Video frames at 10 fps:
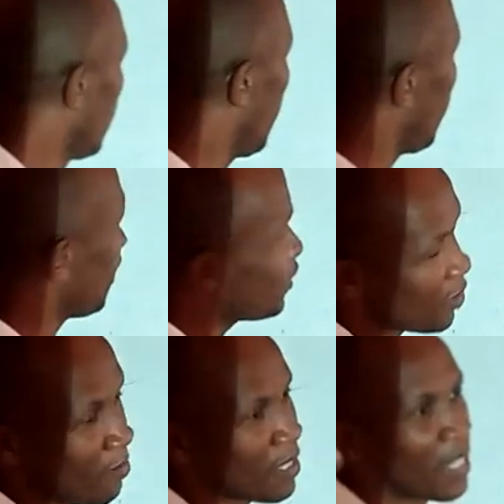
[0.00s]

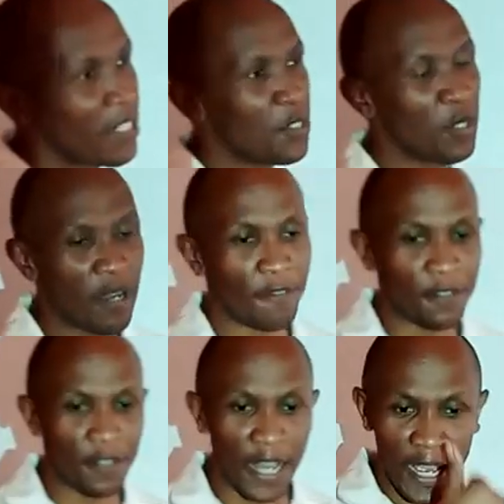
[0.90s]
Assuming that you
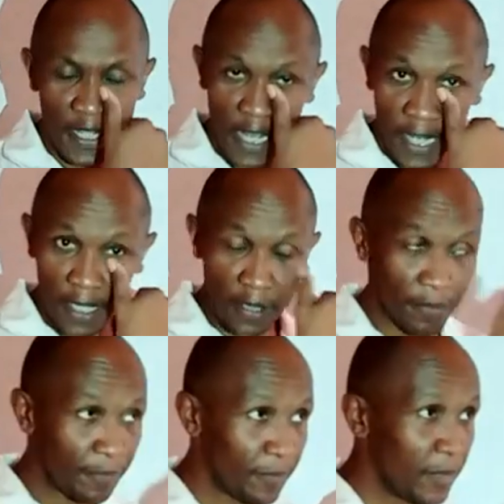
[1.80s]
have read
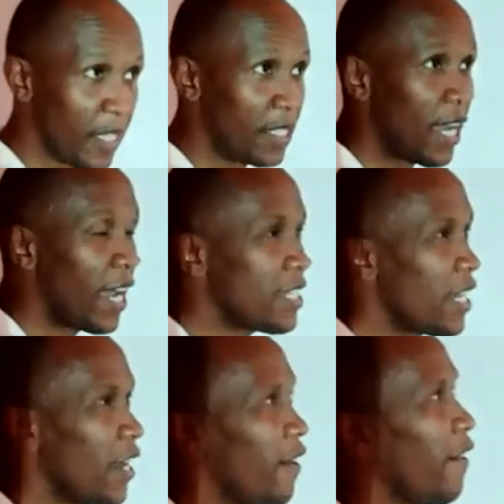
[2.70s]
the
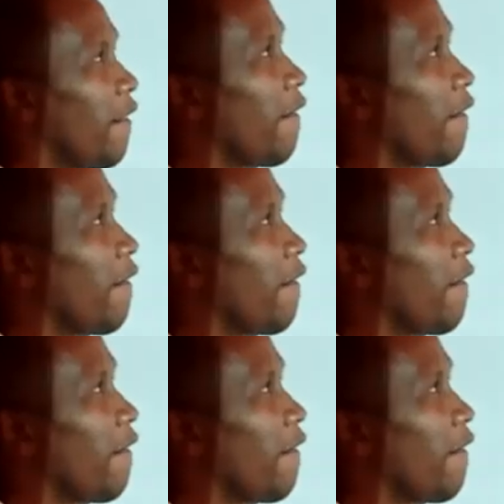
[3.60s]
data,